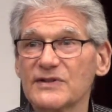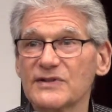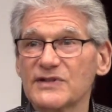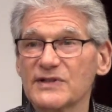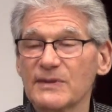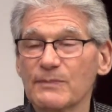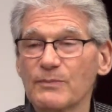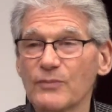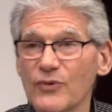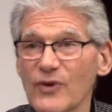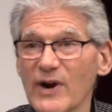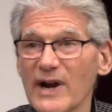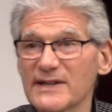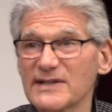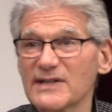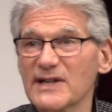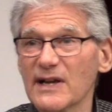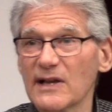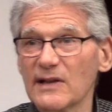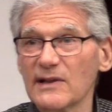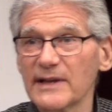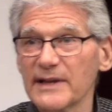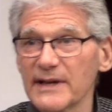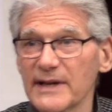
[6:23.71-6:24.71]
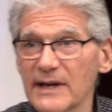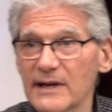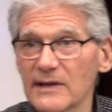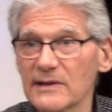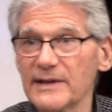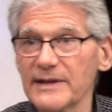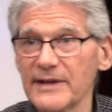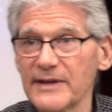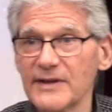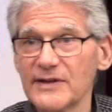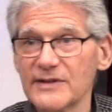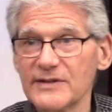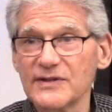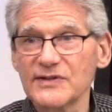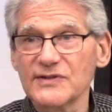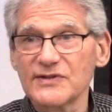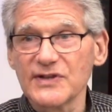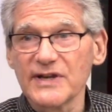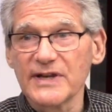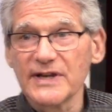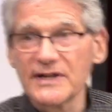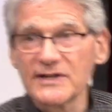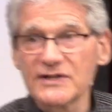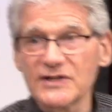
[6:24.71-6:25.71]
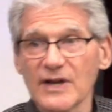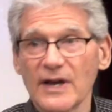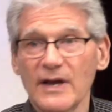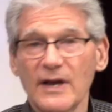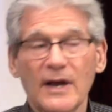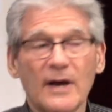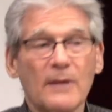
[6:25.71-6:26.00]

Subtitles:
suppress clinically the disease,